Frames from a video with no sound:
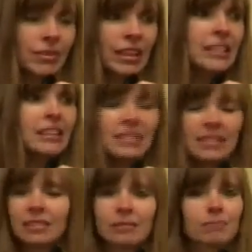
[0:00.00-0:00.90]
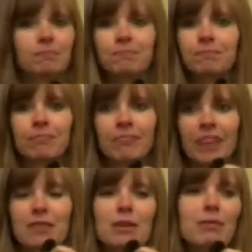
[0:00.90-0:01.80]
he doesn't.
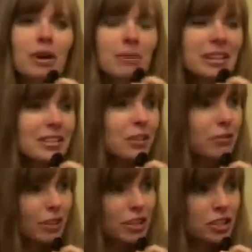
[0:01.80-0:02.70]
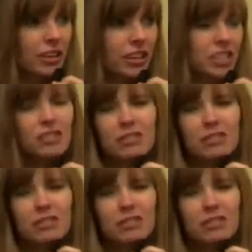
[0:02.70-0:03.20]
And my mom gets so frustrated.